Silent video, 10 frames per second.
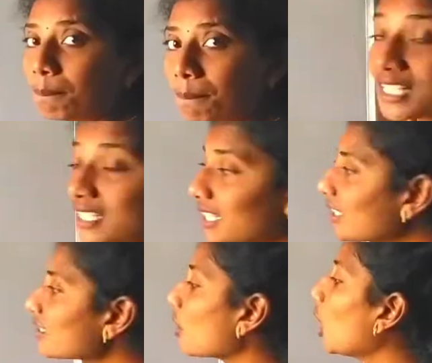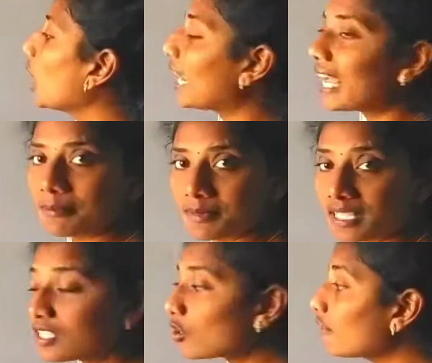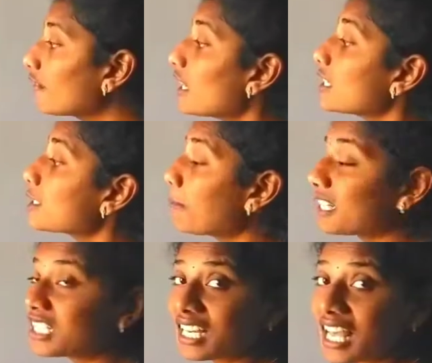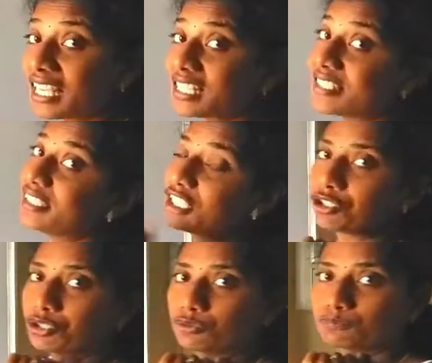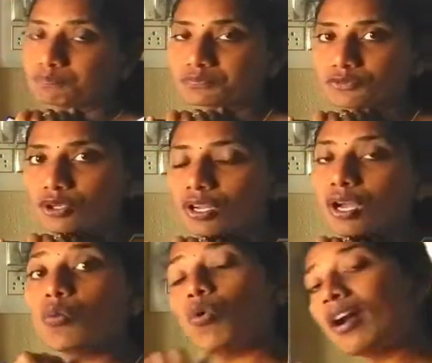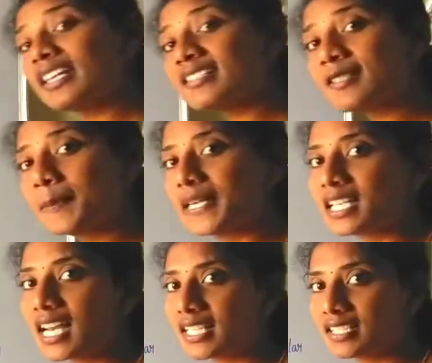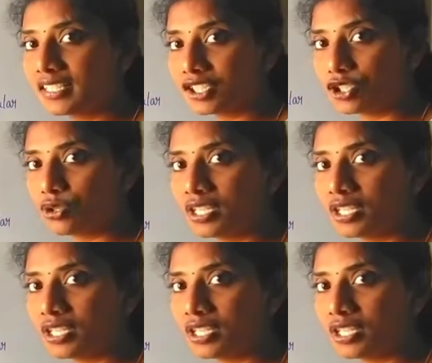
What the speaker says: presence or absence of specialized tissue. What is a specialized tissue